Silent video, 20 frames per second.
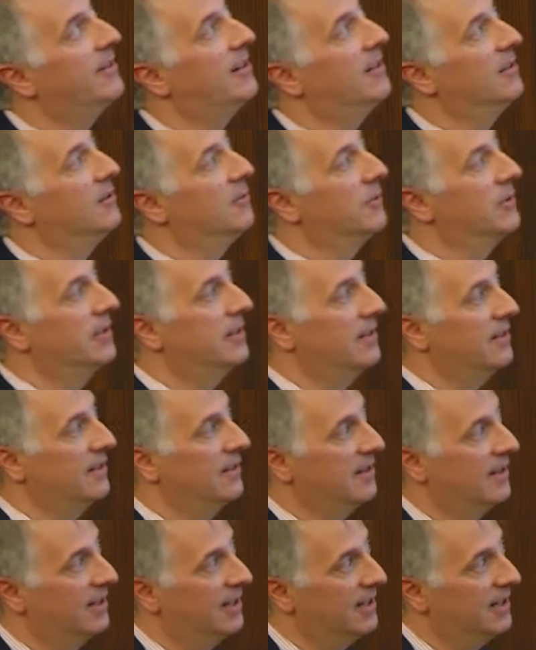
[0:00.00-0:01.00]
following
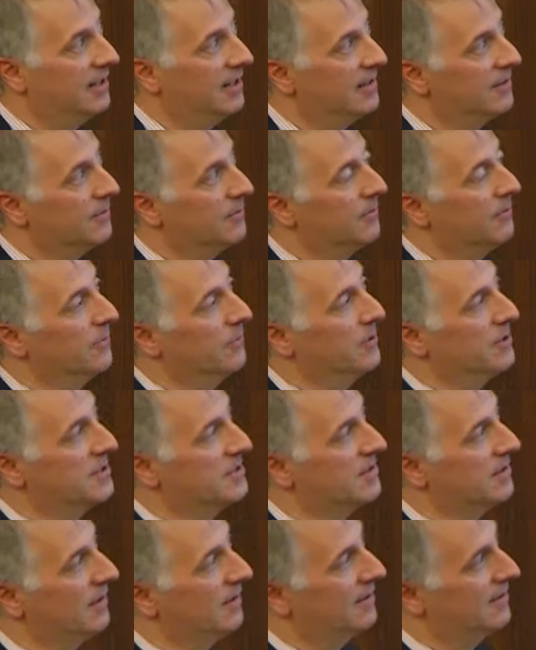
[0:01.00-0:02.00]
uh,
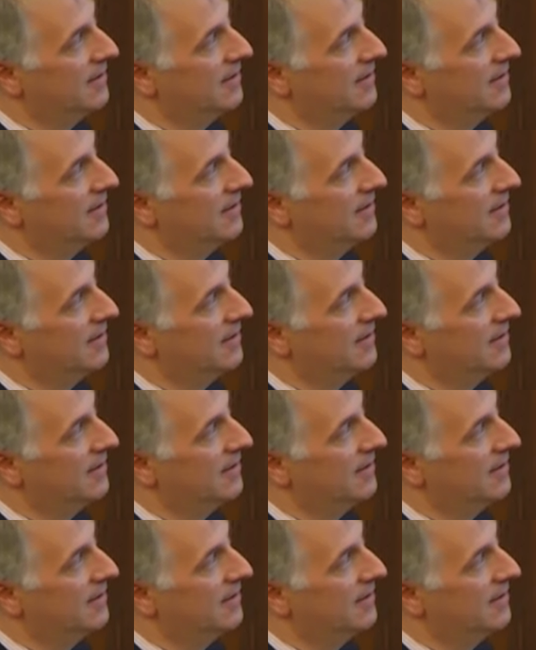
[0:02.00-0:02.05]
was